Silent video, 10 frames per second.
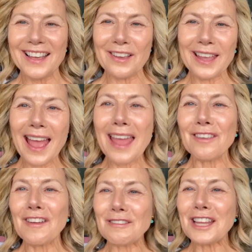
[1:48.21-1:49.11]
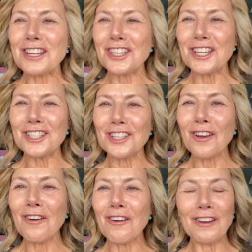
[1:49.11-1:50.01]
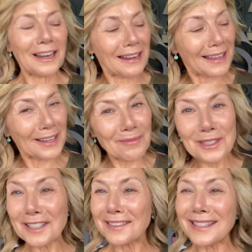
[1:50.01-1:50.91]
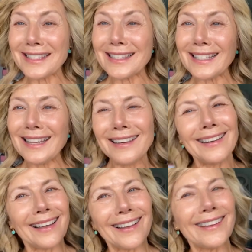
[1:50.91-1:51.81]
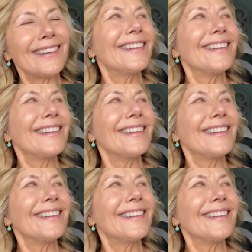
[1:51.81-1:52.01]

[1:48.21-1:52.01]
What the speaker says: Okay, the foundation is on, and here comes the concealer.